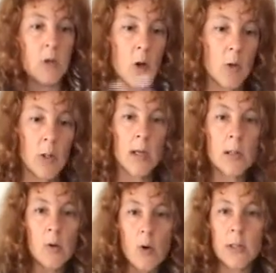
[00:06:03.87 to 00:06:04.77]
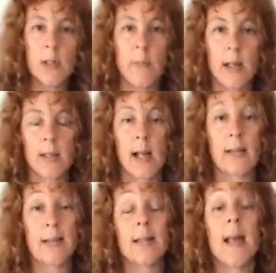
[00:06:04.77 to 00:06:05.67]
You don't cut across the mats
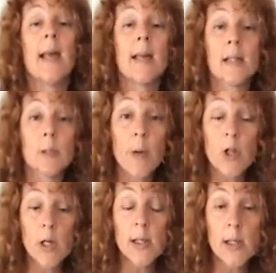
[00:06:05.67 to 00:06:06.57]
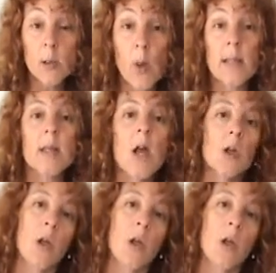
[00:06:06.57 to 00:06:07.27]
like this, especially little ones.